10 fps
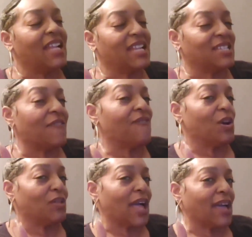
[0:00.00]
It doesn't
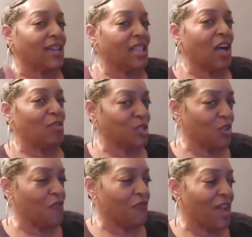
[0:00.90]
feel like a cloud
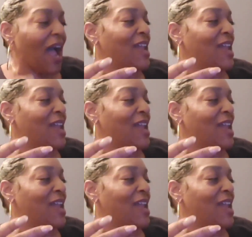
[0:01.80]
sofa.